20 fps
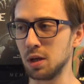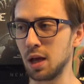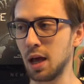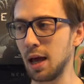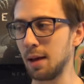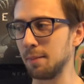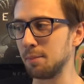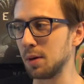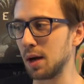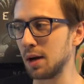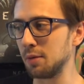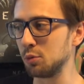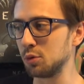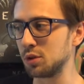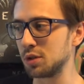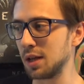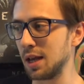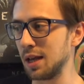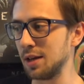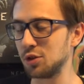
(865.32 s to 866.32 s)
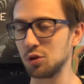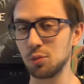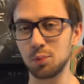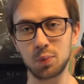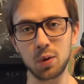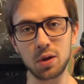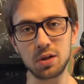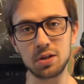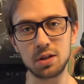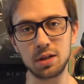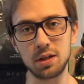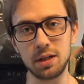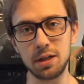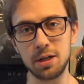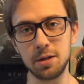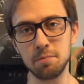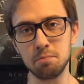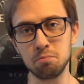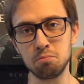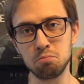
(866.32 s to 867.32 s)
I, I would say,
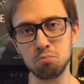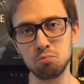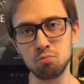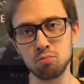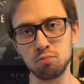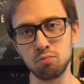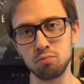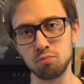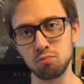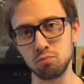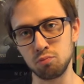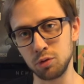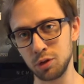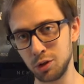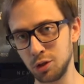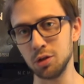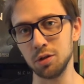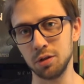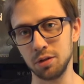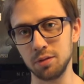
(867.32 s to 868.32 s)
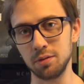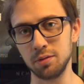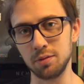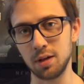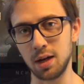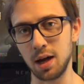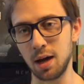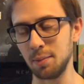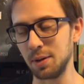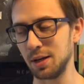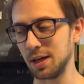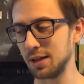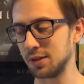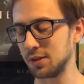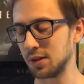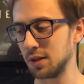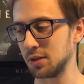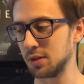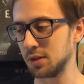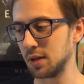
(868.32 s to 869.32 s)
surprisingly good. I mean,
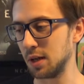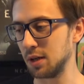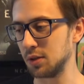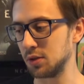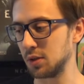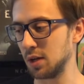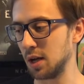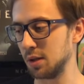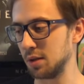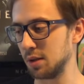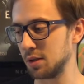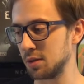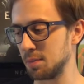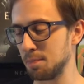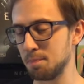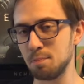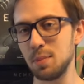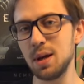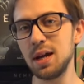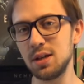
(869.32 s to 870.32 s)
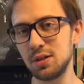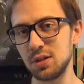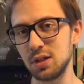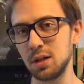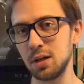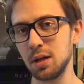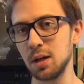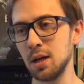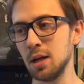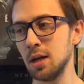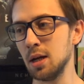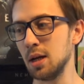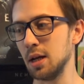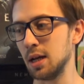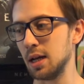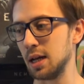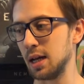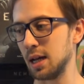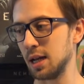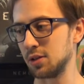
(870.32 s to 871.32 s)
it's it's it's not as amazing.
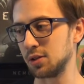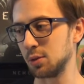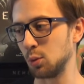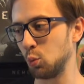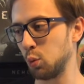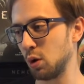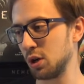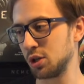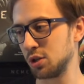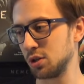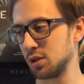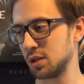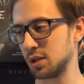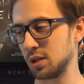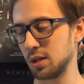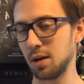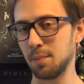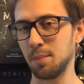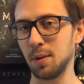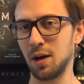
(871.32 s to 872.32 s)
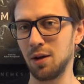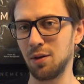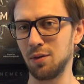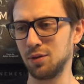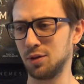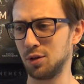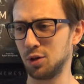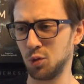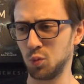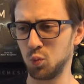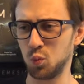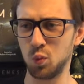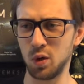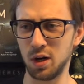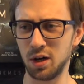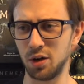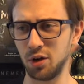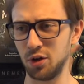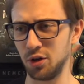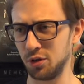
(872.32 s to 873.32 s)
It has some questions about
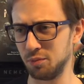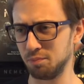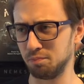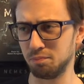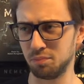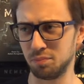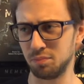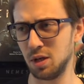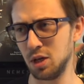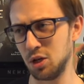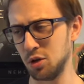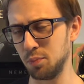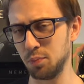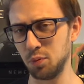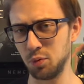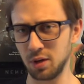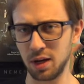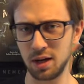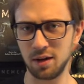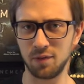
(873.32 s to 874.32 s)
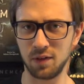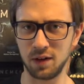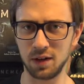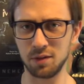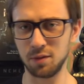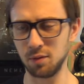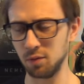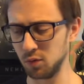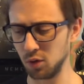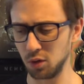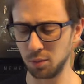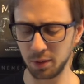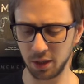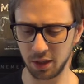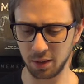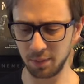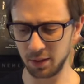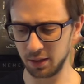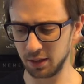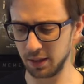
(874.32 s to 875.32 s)
where did you put anything in the
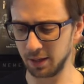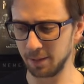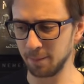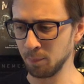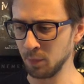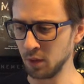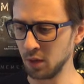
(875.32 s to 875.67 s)
rulebook. I mean, like,